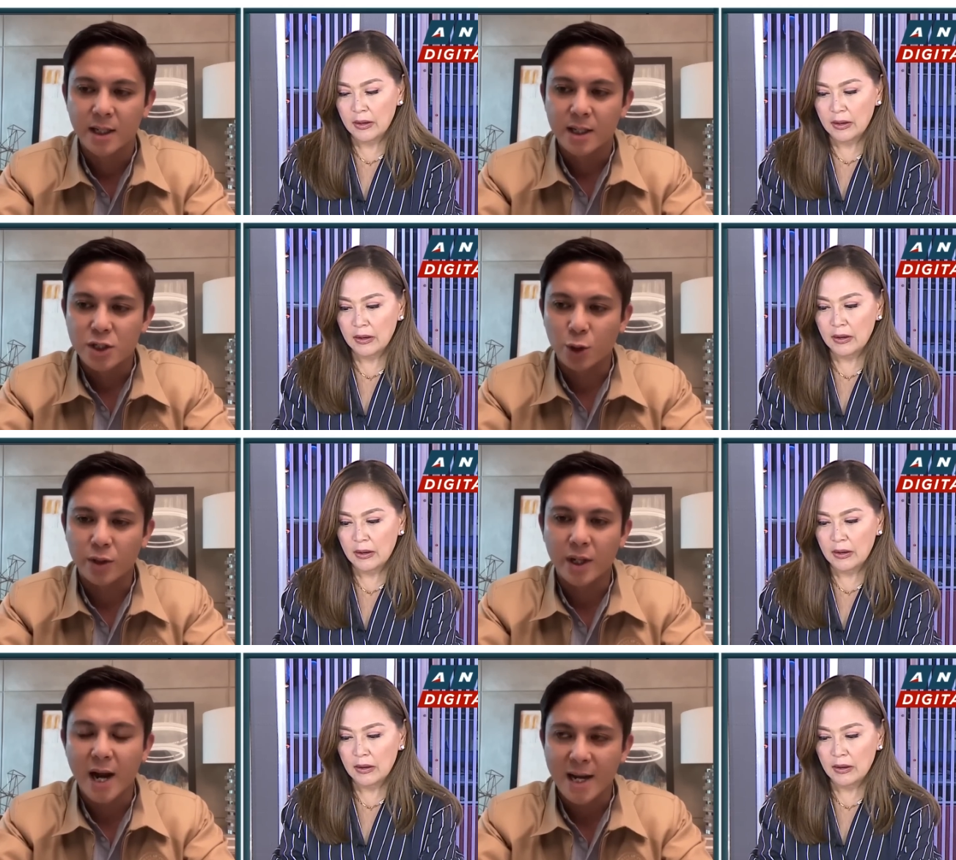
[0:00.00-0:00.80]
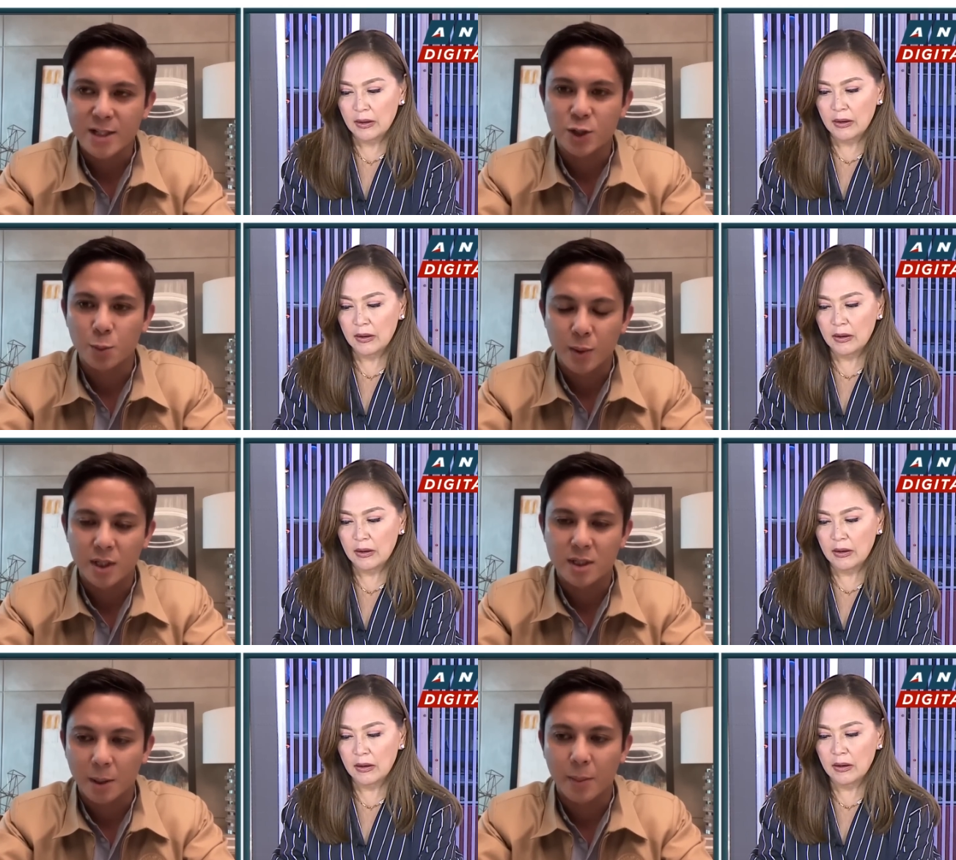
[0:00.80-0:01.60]
Speaker 1: So there has to be
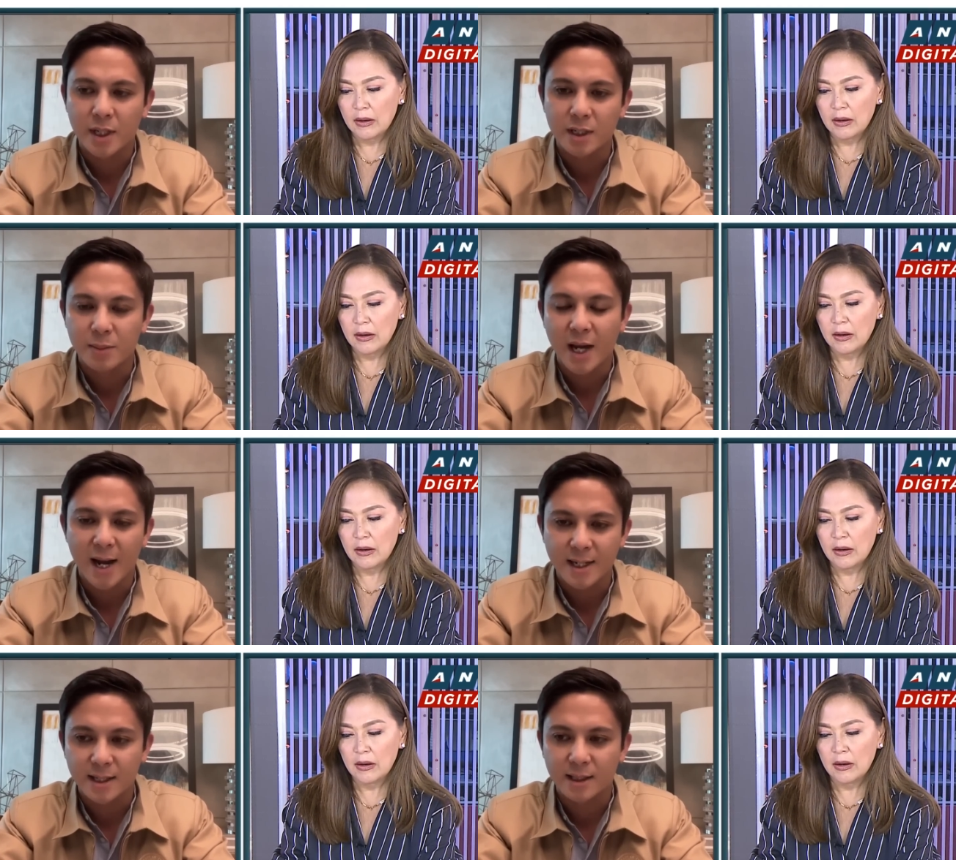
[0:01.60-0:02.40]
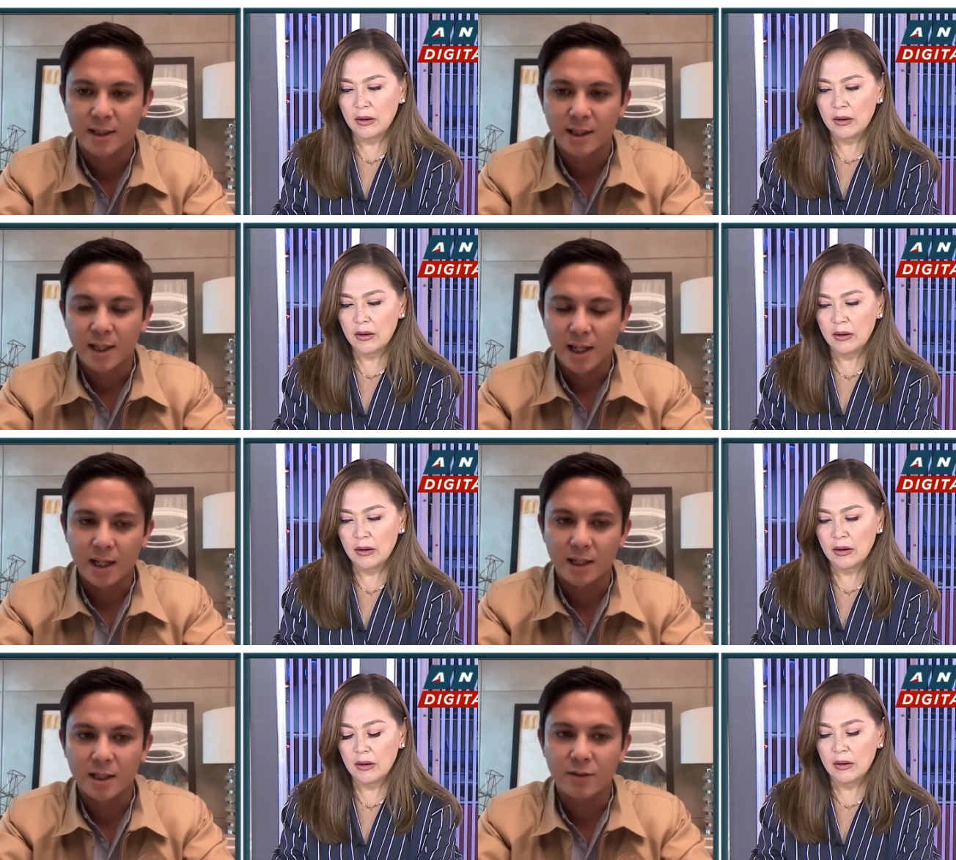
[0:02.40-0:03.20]
somebody behind it.
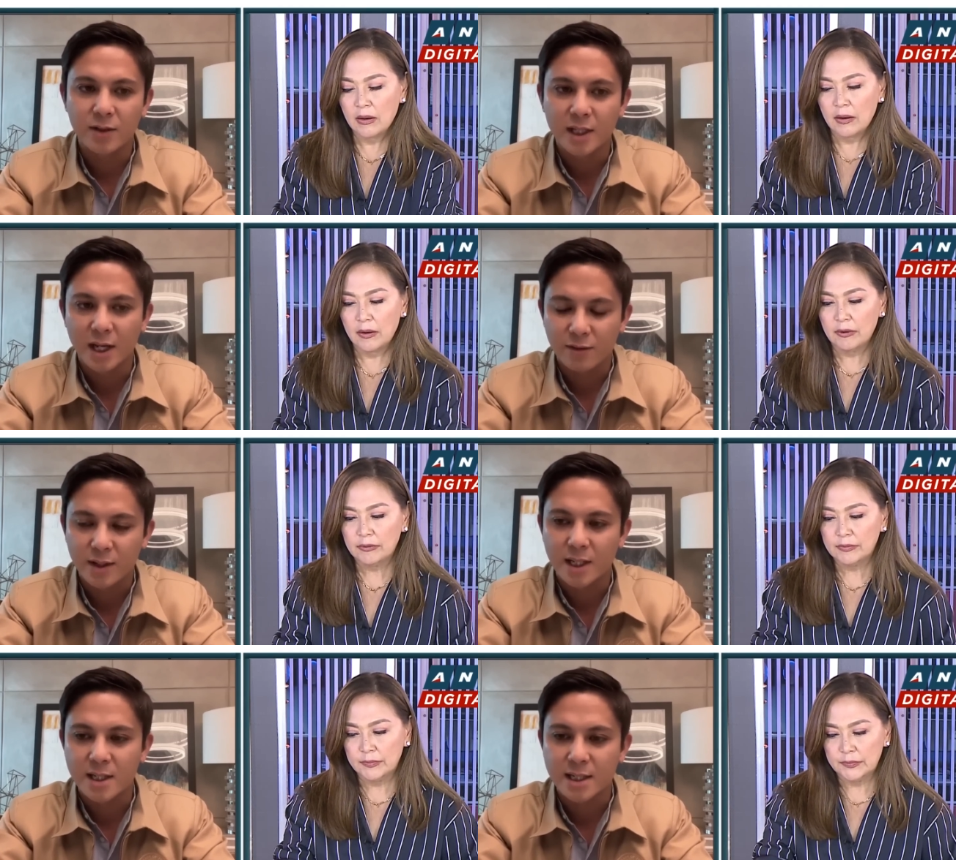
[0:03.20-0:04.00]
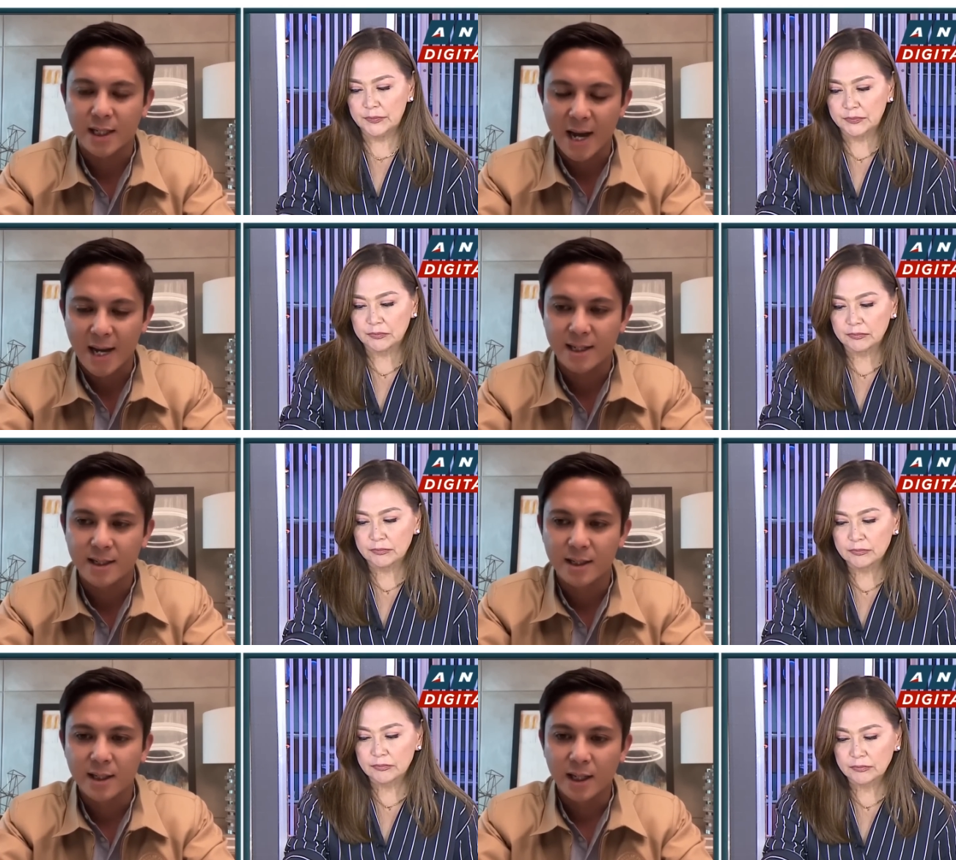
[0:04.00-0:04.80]
And given the evidence at
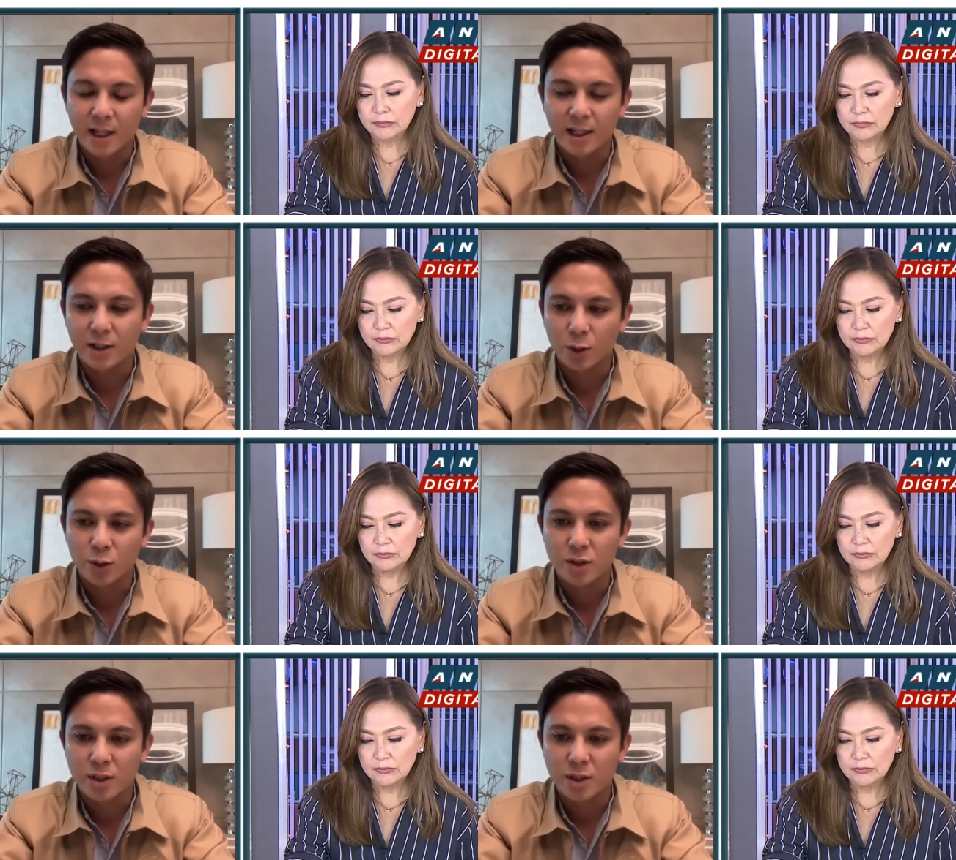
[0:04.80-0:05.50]
hand, and those,